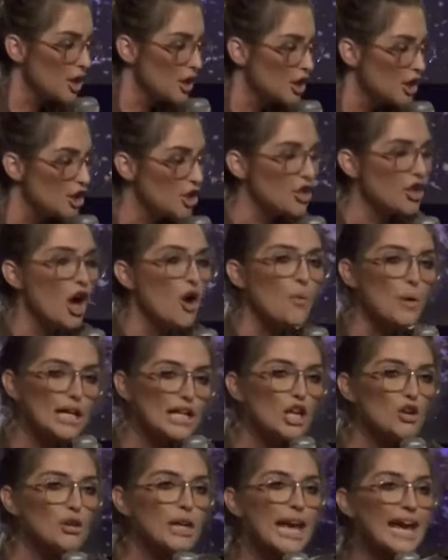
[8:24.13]
You know, when
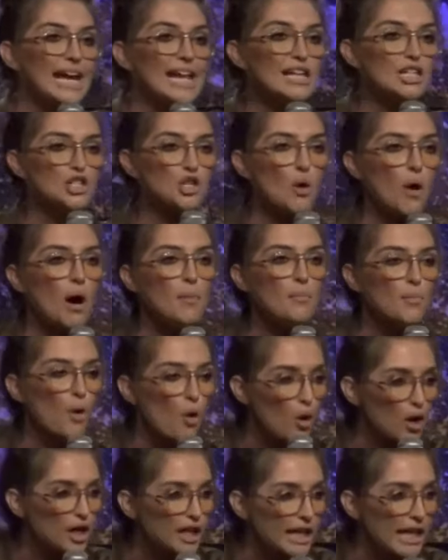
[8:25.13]
you get into a
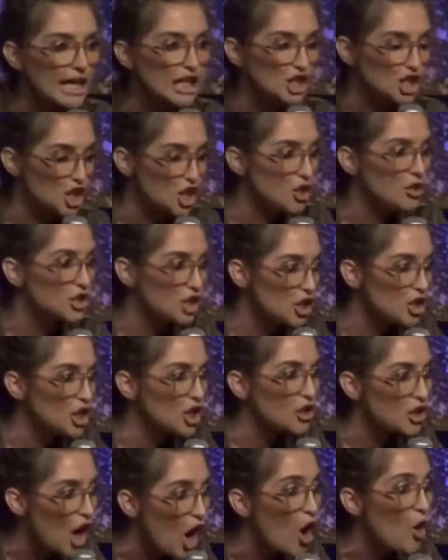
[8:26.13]
mortgage, you, do you
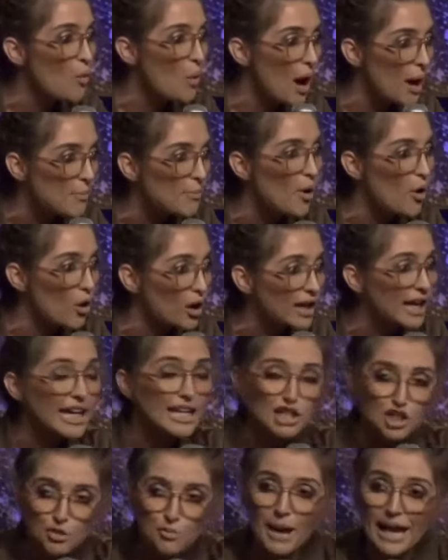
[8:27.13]
know what
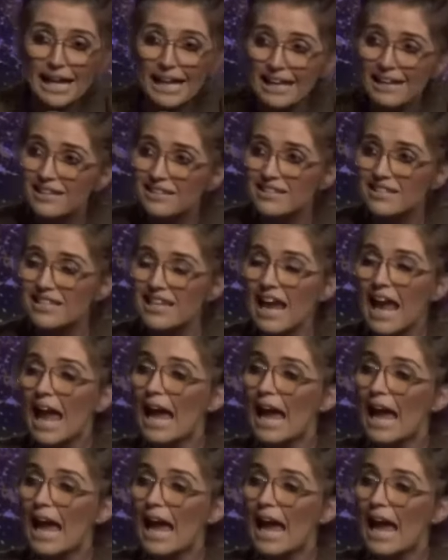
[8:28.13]
mortgage means?